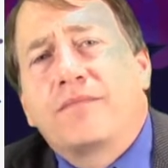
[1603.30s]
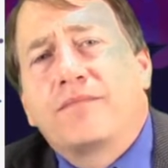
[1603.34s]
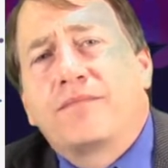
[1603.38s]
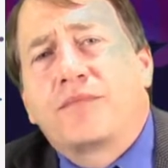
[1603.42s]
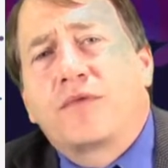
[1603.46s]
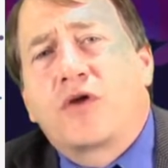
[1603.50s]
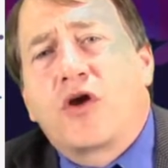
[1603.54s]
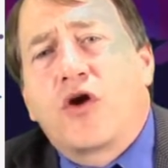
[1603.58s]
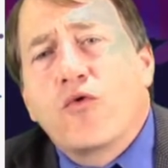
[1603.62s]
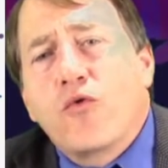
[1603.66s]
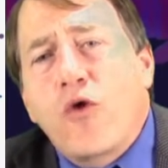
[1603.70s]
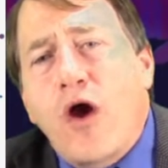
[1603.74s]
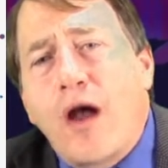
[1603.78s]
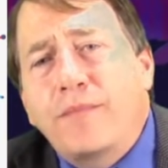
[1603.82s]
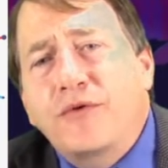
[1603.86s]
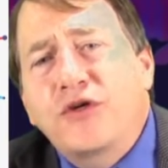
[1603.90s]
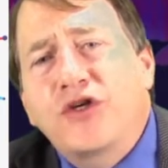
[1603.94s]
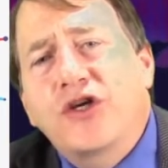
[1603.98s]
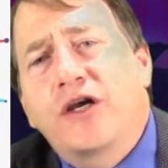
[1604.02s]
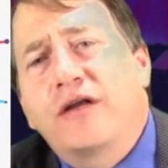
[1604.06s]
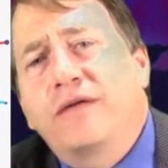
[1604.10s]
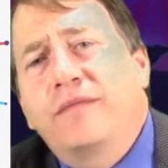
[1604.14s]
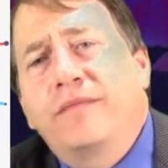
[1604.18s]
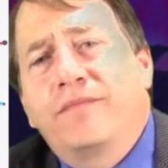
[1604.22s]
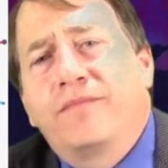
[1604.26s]

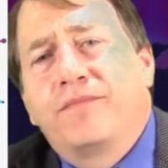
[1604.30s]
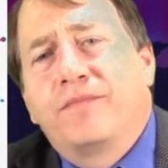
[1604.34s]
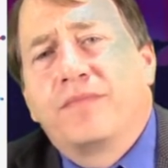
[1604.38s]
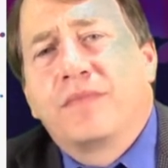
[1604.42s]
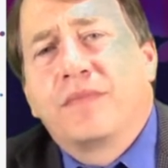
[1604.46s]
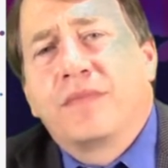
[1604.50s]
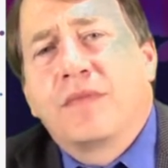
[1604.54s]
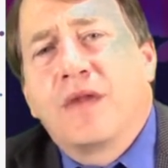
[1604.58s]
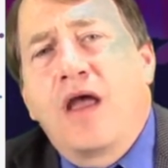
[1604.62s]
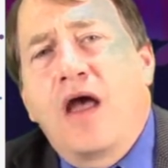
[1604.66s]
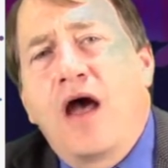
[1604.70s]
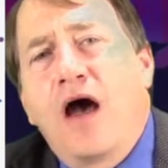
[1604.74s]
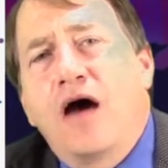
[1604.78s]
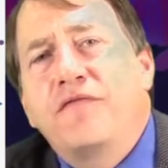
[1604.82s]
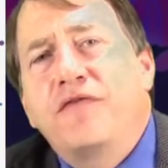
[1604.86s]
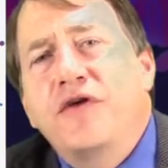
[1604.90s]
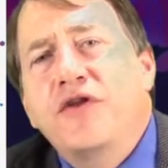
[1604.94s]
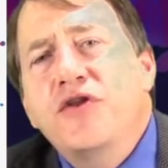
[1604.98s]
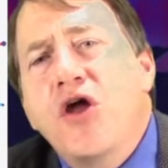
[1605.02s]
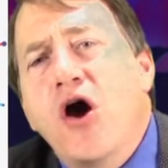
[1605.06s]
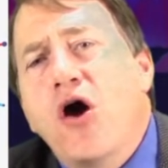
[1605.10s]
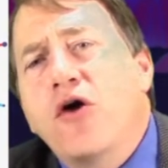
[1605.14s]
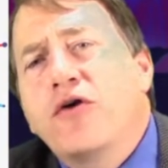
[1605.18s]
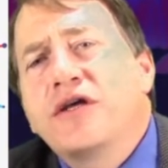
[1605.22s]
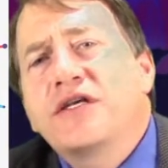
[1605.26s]
corruption of the
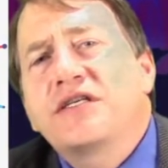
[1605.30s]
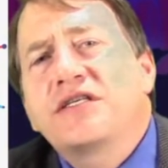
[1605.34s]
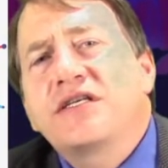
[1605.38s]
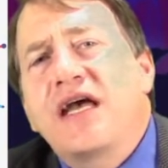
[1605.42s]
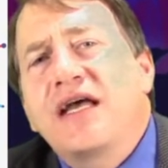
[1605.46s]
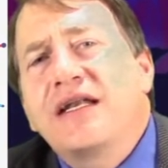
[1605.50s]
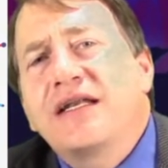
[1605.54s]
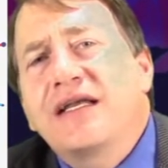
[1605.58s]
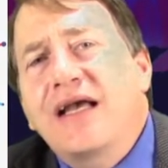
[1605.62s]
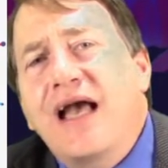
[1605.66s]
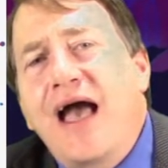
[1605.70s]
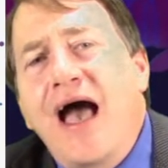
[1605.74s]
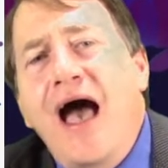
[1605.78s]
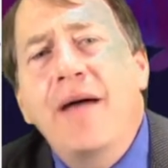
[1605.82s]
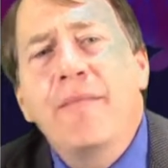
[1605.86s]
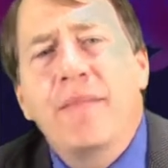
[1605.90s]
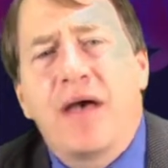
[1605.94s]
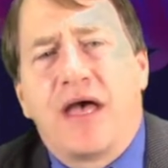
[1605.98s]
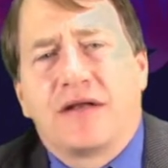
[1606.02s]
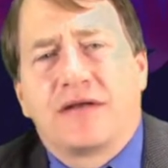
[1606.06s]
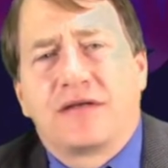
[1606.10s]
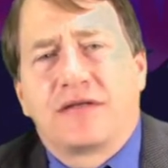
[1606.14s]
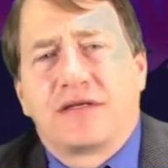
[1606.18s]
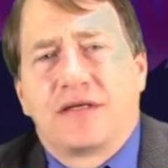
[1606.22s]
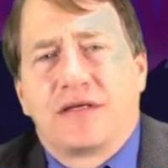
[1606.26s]
notice and
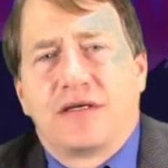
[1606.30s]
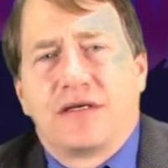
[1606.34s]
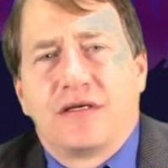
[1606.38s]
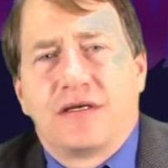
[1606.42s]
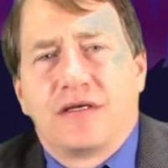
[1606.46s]
comment